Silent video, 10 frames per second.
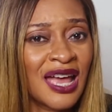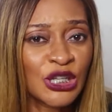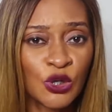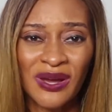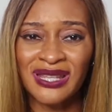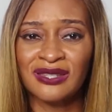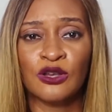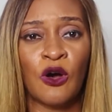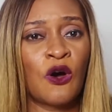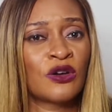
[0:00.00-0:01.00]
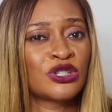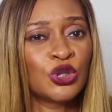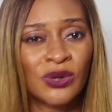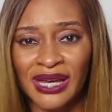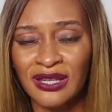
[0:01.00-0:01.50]
US stocks,
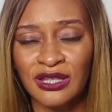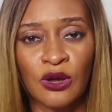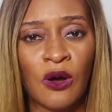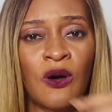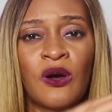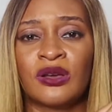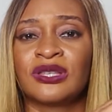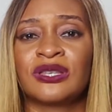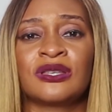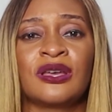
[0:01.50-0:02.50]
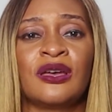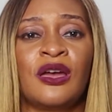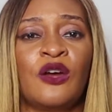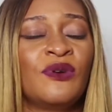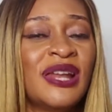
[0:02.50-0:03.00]
UK stocks,
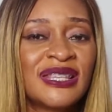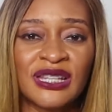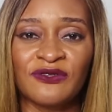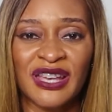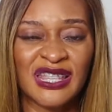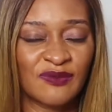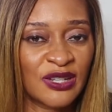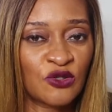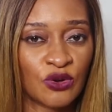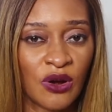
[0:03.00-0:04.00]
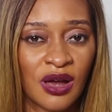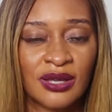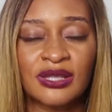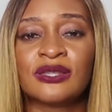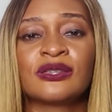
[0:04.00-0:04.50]
real estate investment
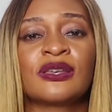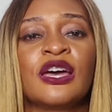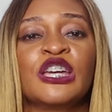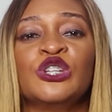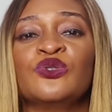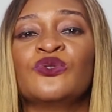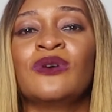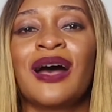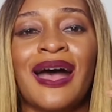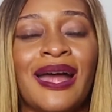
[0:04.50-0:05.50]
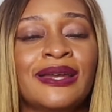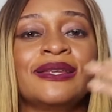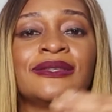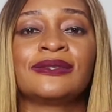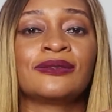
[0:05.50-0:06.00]
trusts, and
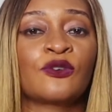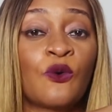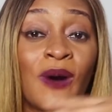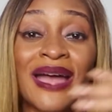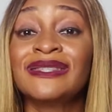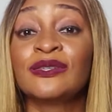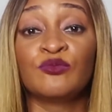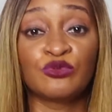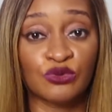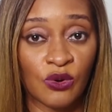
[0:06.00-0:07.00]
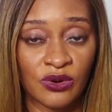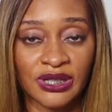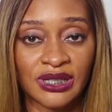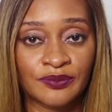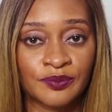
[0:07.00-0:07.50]
it's quite
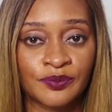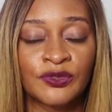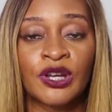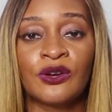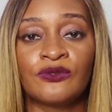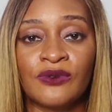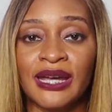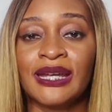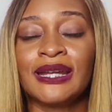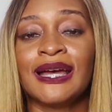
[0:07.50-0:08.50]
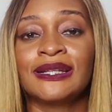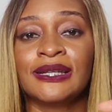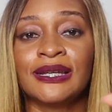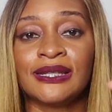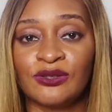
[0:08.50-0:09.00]
broad, right? And
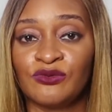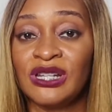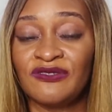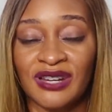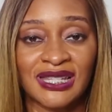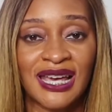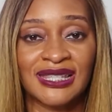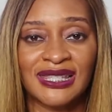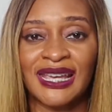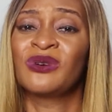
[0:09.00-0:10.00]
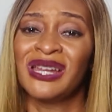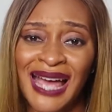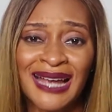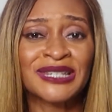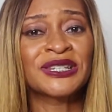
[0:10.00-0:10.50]
it's really fantastic. You can
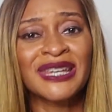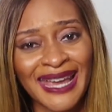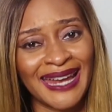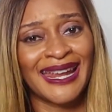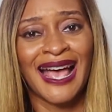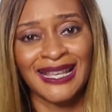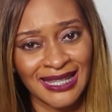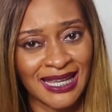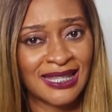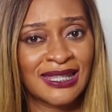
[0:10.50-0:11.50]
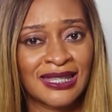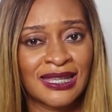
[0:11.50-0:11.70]
actually get access